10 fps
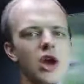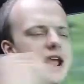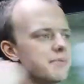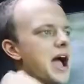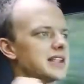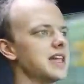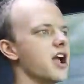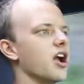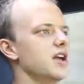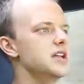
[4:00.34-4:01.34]
right back
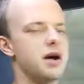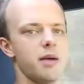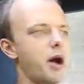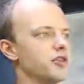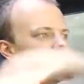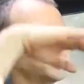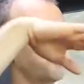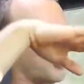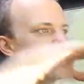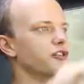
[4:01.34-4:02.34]
there, about this
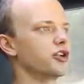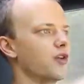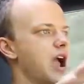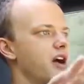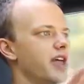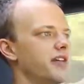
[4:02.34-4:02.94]
far from the ground,